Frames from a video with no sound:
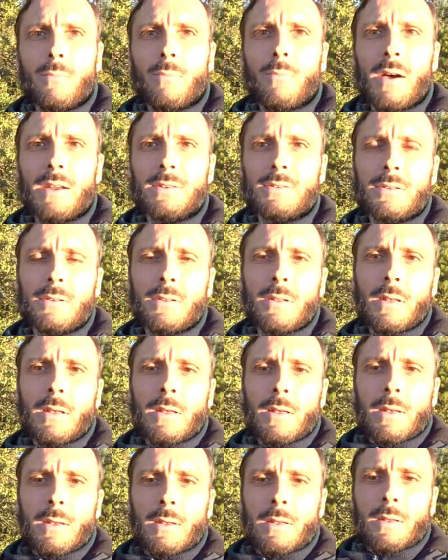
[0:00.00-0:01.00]
but
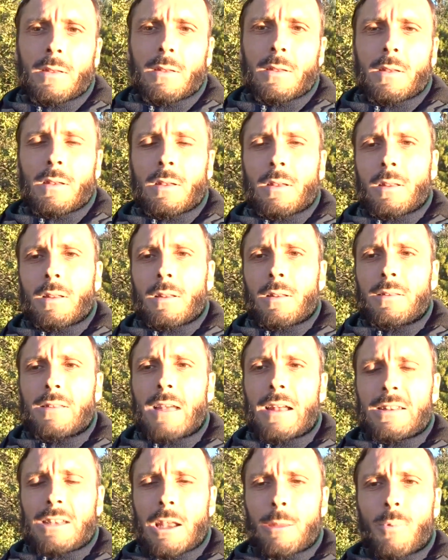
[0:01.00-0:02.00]

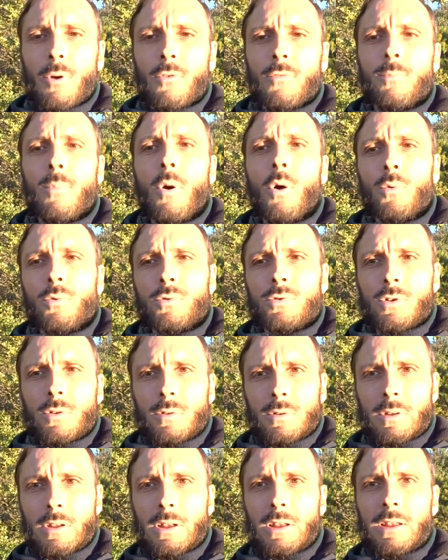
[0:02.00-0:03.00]
that type of bond
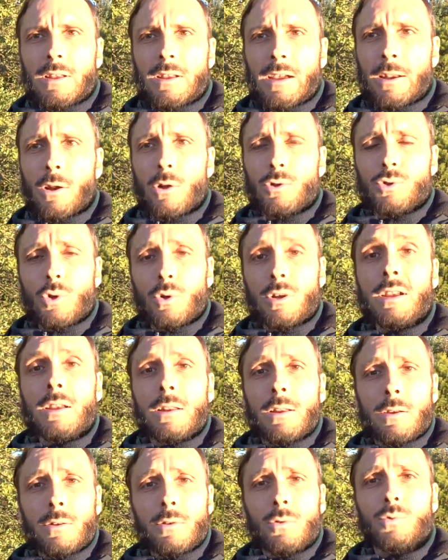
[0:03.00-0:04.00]
can also
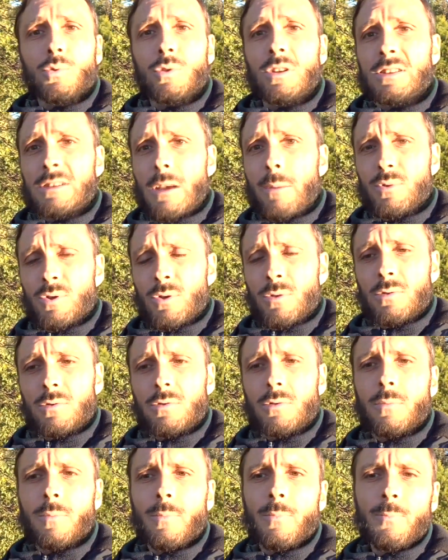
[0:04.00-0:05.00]
lead to deceptions.